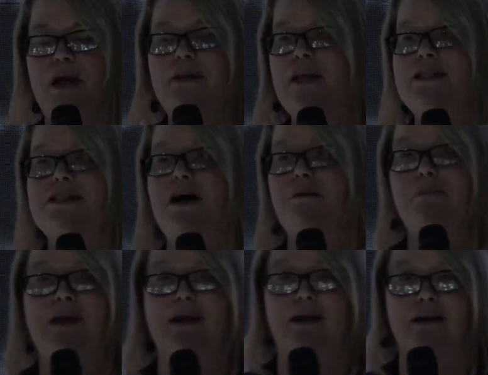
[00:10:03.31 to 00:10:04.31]
And that's not
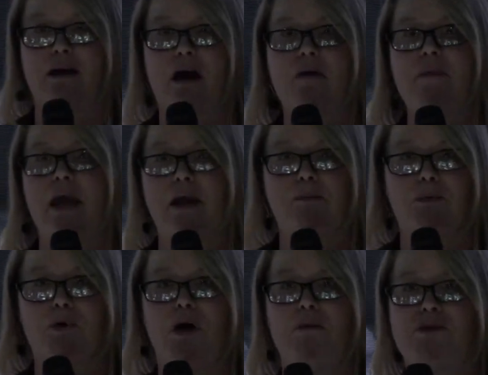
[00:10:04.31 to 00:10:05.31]
me. I'm
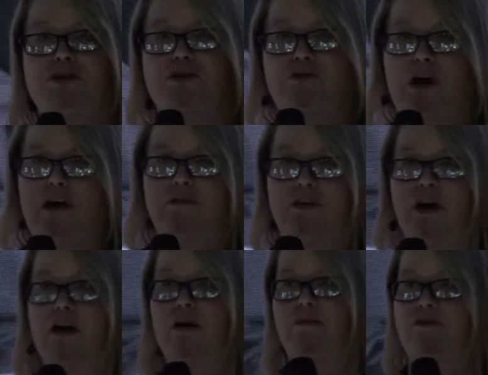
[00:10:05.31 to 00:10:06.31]
April, I'm a survivor,
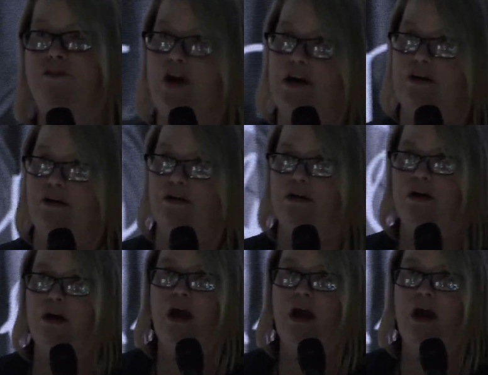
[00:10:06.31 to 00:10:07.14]
and I'm a fighter.